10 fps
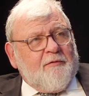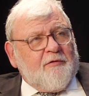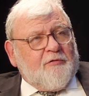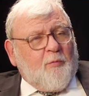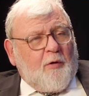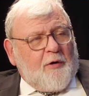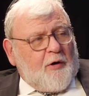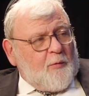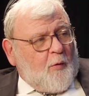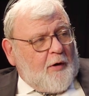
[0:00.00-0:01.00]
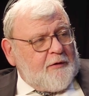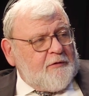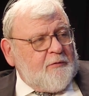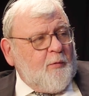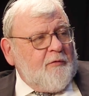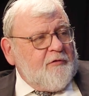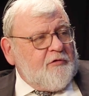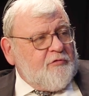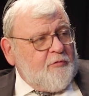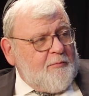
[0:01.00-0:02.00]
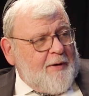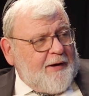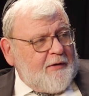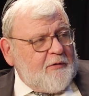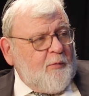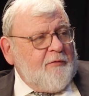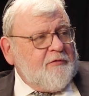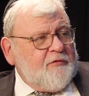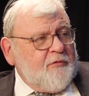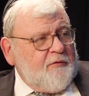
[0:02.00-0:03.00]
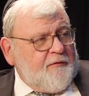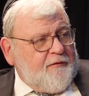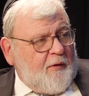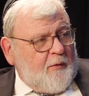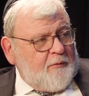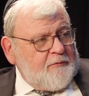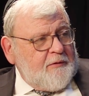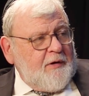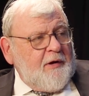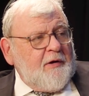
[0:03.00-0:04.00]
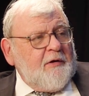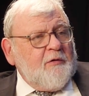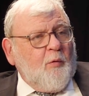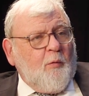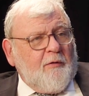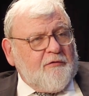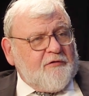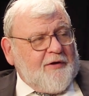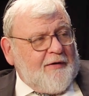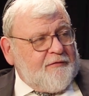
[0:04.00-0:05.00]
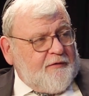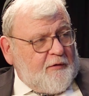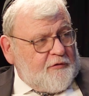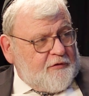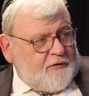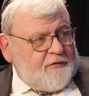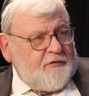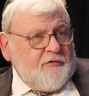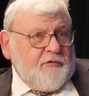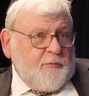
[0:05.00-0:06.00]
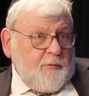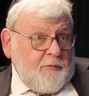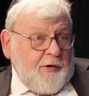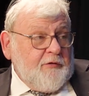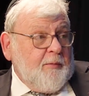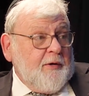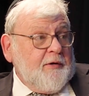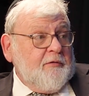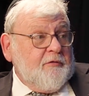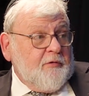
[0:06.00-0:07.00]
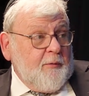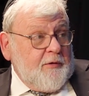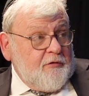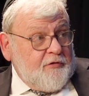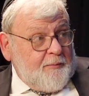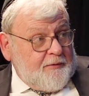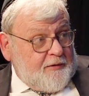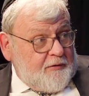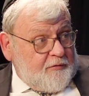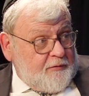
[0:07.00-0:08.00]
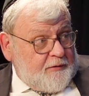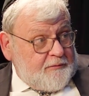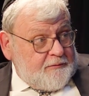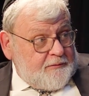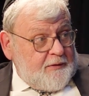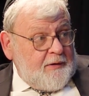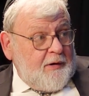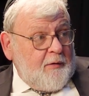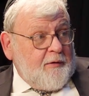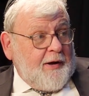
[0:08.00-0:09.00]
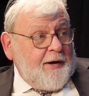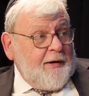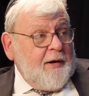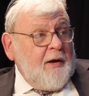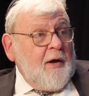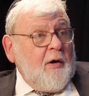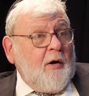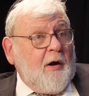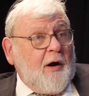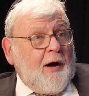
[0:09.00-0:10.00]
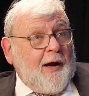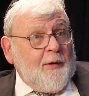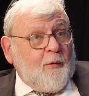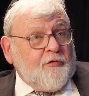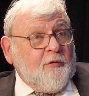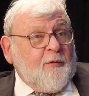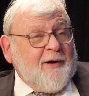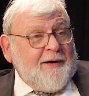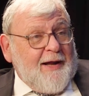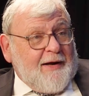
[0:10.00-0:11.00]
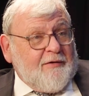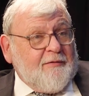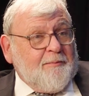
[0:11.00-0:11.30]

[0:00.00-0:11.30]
it's one-on-one, whether it's through mail, whether it's through the phone, or whether it's have functions. We raise money so we can ship it to Israel. Okay? I also connect